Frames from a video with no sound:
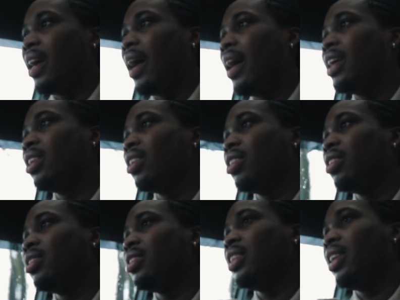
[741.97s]
And
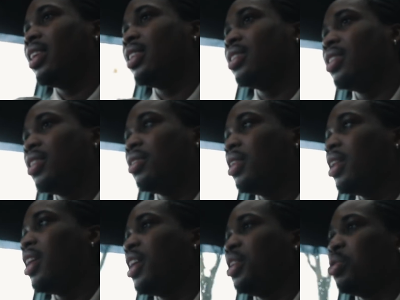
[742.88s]
yeah, so
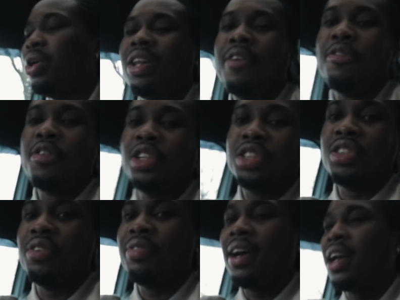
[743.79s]
do all that fun
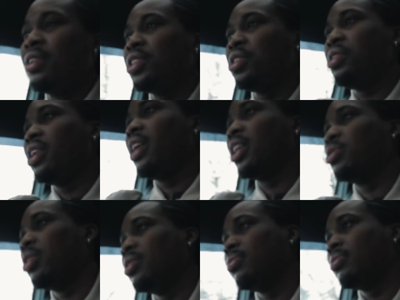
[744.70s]
stuff, and I'll see you in the
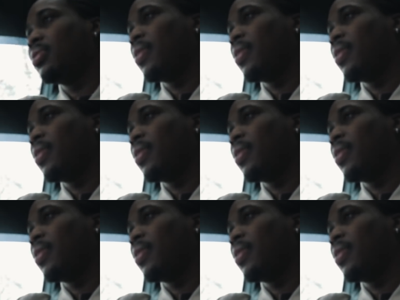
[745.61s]
next one.